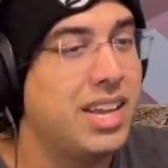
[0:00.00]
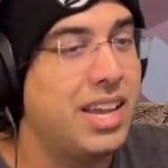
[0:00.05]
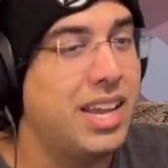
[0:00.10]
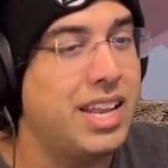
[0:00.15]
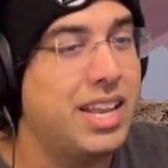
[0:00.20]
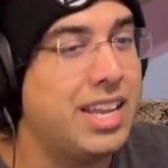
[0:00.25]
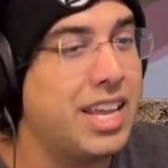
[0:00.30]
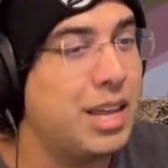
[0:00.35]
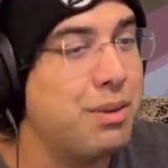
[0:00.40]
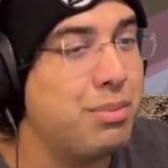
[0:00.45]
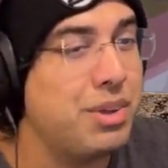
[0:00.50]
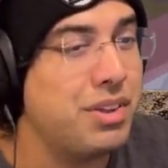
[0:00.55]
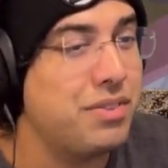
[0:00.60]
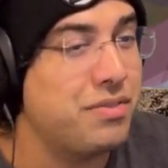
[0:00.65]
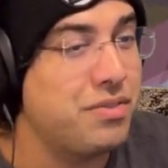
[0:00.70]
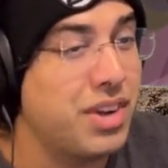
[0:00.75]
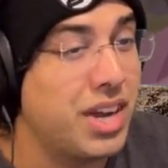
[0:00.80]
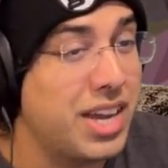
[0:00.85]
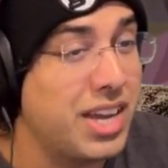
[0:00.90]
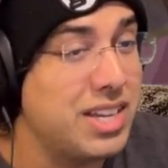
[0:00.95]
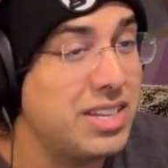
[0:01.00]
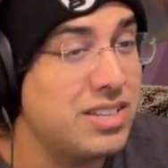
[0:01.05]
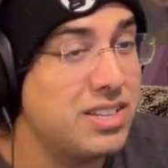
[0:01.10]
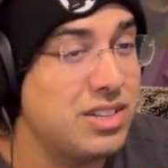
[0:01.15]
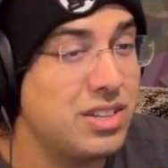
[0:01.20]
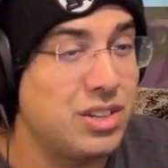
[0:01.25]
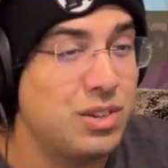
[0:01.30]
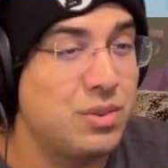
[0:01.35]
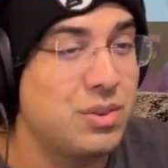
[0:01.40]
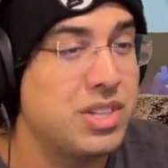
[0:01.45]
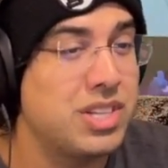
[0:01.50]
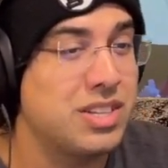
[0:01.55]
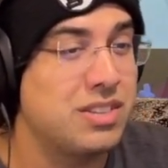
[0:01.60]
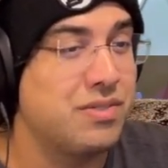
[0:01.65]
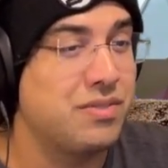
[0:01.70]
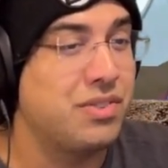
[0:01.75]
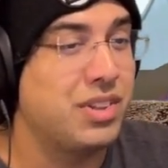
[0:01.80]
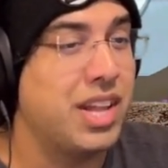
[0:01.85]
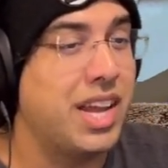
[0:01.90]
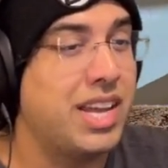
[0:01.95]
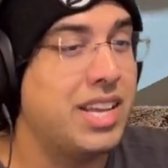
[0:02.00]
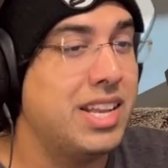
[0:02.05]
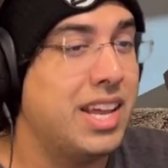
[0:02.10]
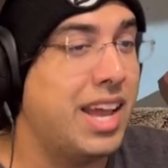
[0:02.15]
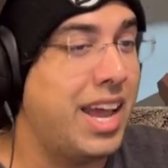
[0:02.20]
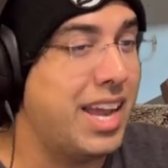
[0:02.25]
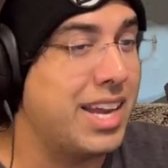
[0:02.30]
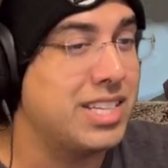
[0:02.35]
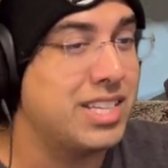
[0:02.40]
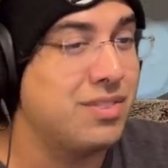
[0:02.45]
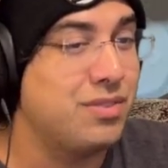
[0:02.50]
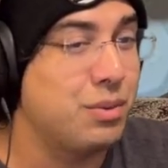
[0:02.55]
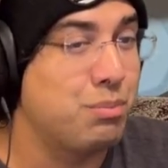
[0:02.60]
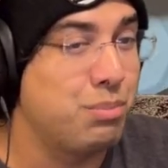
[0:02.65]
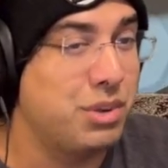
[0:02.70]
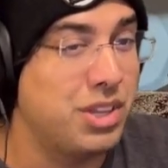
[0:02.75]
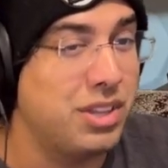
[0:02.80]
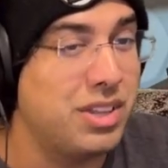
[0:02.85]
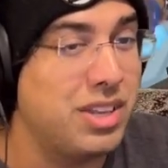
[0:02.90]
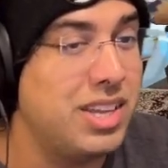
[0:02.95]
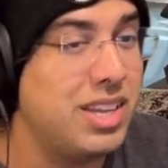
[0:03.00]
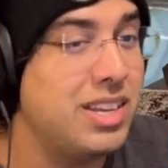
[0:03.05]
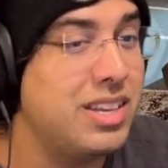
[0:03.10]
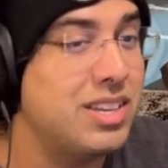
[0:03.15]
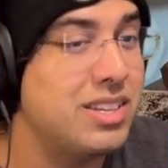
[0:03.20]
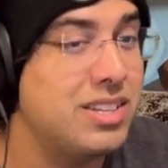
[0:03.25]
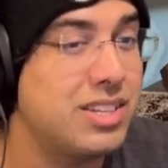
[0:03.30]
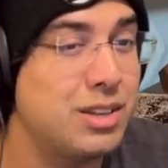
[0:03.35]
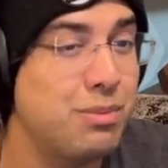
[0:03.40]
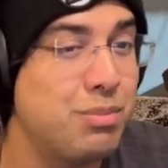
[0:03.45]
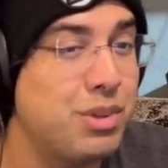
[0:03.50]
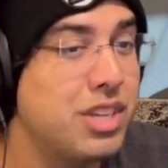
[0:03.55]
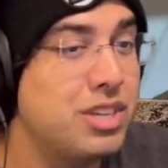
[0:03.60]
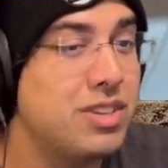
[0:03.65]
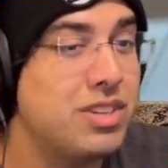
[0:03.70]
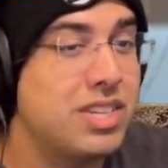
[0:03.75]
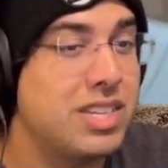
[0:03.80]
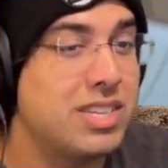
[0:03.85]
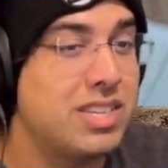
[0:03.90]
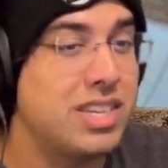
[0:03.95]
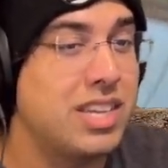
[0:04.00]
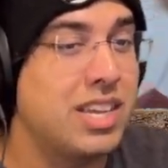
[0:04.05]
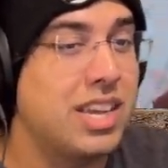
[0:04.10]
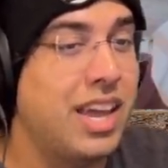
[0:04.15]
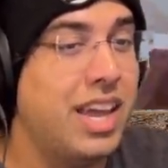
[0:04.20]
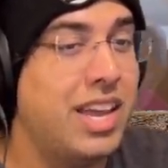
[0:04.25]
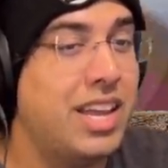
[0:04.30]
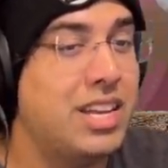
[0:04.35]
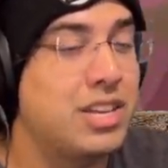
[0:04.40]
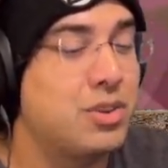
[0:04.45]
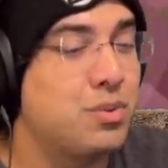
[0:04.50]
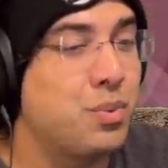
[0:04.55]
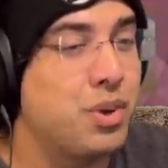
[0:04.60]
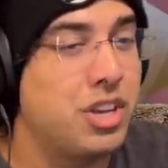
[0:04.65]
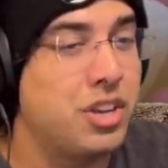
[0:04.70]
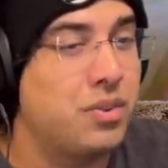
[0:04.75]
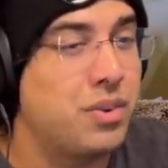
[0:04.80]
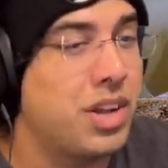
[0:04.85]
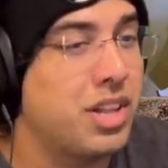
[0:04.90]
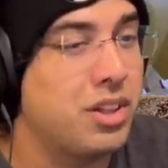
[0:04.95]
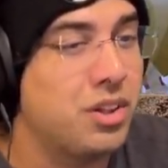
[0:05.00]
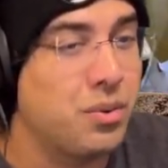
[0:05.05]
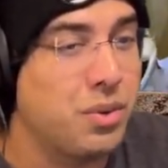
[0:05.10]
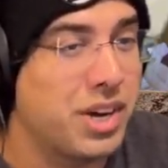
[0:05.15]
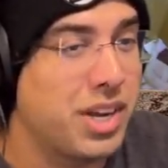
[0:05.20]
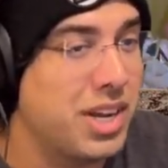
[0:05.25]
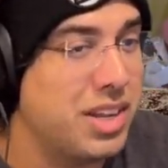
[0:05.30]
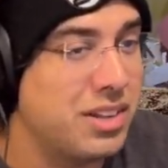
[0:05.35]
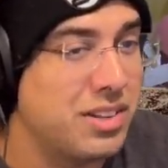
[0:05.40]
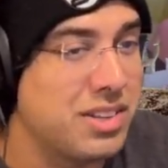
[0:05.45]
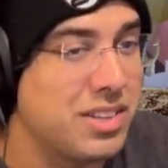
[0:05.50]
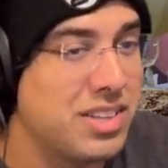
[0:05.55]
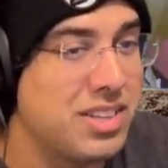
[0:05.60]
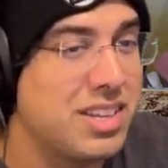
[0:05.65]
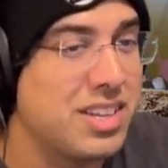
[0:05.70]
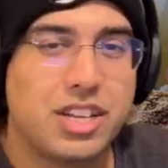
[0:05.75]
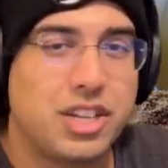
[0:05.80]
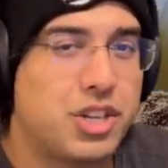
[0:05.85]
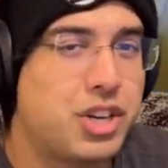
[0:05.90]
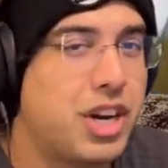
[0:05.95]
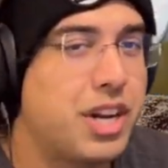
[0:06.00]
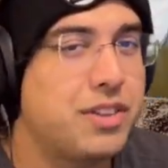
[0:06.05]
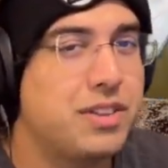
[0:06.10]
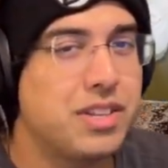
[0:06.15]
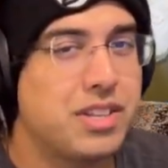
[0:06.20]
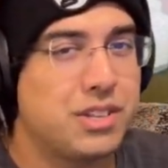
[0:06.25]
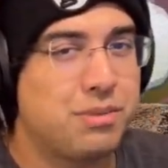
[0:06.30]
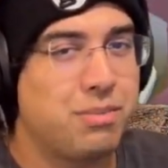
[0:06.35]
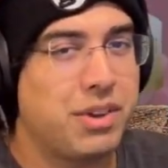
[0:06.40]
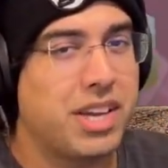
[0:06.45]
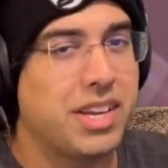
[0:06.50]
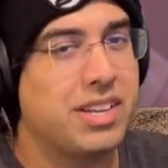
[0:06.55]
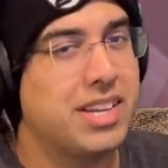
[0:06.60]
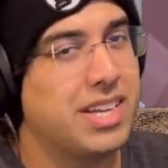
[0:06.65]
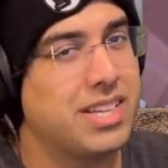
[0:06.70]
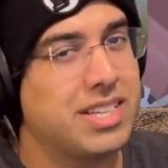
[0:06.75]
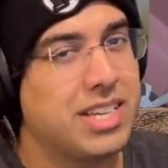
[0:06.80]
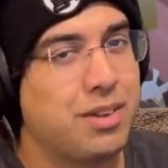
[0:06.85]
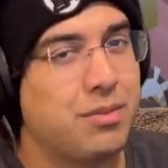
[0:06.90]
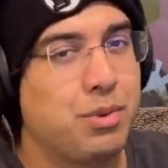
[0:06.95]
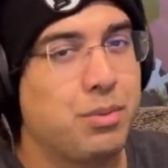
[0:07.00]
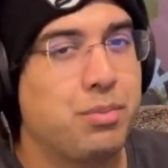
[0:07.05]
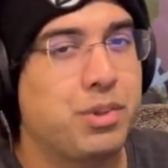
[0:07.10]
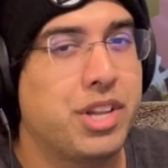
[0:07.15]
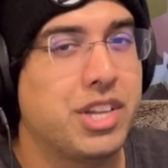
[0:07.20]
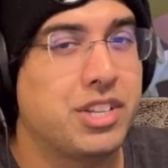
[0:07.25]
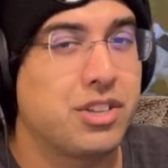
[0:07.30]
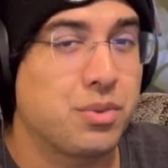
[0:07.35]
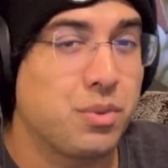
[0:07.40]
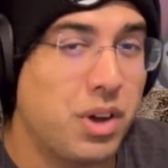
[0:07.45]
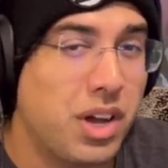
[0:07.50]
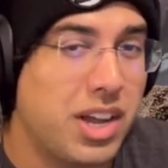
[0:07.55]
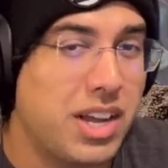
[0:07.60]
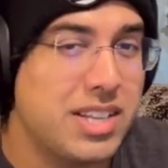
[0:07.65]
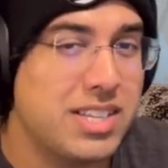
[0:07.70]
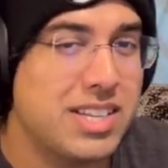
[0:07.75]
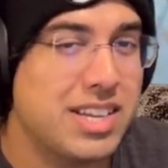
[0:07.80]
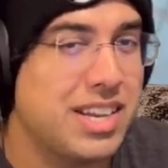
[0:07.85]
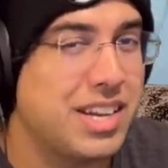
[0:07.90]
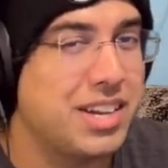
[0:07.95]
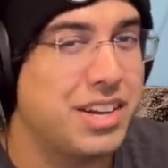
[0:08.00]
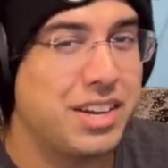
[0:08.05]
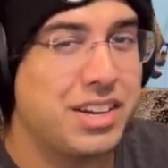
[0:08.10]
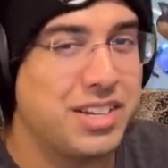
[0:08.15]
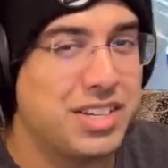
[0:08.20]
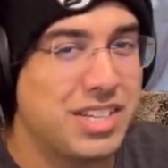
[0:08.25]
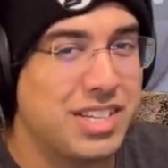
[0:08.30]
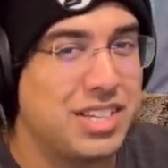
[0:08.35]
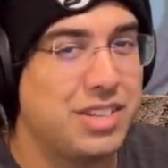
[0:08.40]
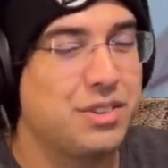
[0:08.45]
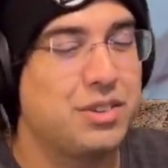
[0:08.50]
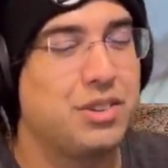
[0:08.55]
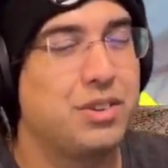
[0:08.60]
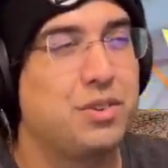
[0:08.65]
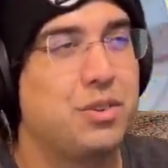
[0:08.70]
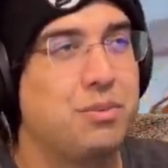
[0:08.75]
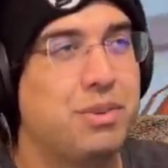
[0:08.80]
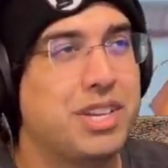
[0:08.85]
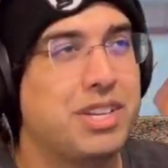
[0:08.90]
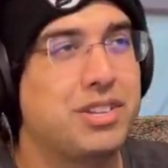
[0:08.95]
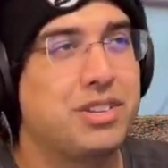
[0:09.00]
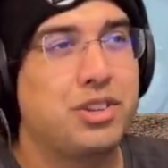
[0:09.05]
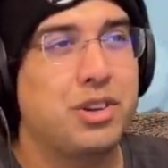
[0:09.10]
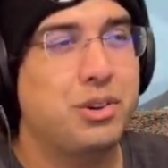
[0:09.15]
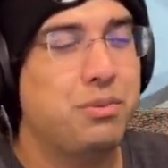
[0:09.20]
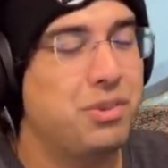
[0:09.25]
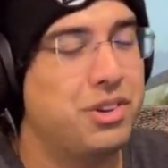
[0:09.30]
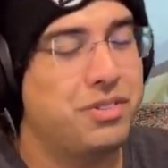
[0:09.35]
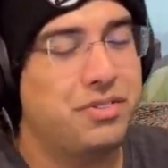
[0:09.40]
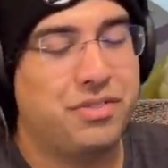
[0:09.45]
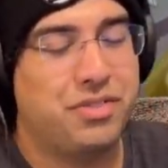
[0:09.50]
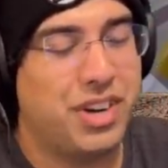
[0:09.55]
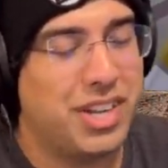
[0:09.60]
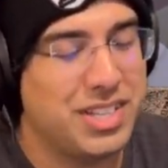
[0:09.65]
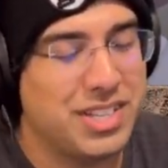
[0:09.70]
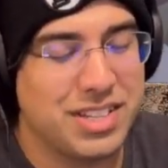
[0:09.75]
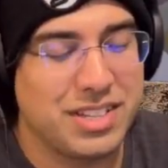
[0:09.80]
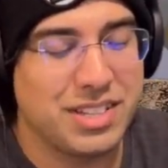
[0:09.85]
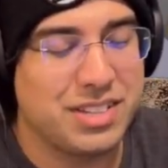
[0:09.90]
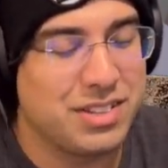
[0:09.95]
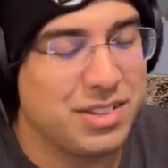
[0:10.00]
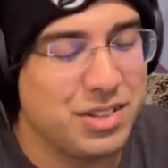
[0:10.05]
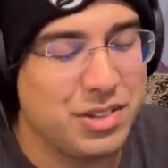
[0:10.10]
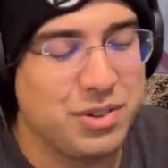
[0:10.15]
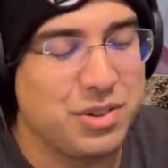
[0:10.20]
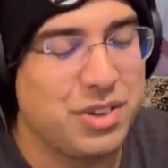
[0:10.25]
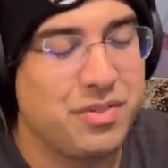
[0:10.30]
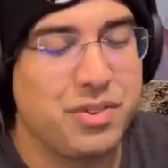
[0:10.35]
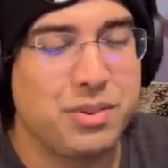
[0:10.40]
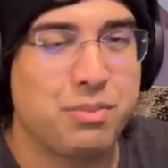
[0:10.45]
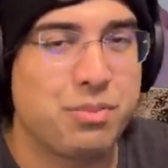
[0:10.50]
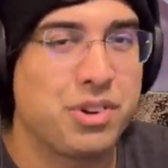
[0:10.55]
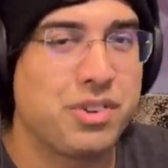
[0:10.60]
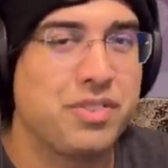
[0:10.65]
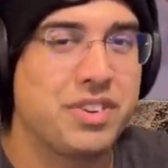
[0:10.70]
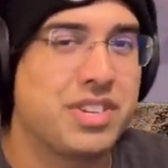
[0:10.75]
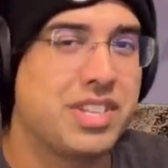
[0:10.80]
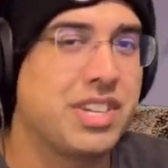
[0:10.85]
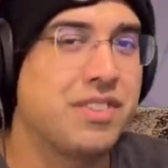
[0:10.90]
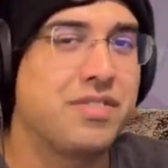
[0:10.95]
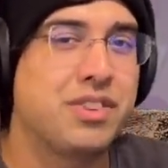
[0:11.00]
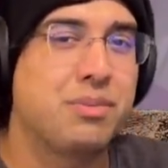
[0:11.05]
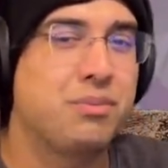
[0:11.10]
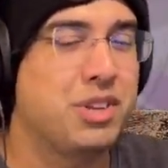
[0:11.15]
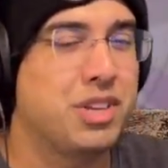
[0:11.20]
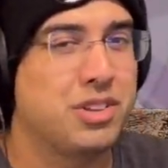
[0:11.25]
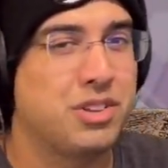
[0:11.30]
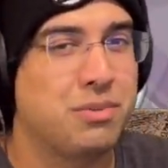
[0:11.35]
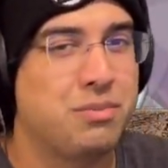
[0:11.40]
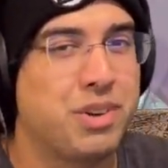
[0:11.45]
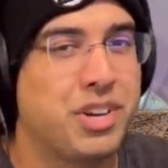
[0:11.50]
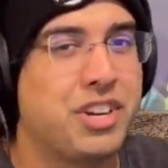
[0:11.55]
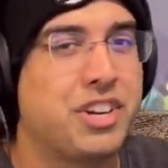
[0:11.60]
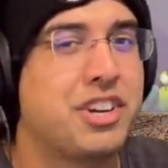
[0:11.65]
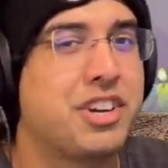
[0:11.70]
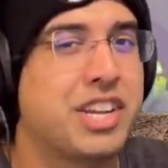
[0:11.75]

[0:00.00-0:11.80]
and it can be advised to use his flight active ability simply to disengage when you're at lower health. Track the spec next time you play squads, and I guarantee you will make so many friends in the zoo if you prove yourself to be a superior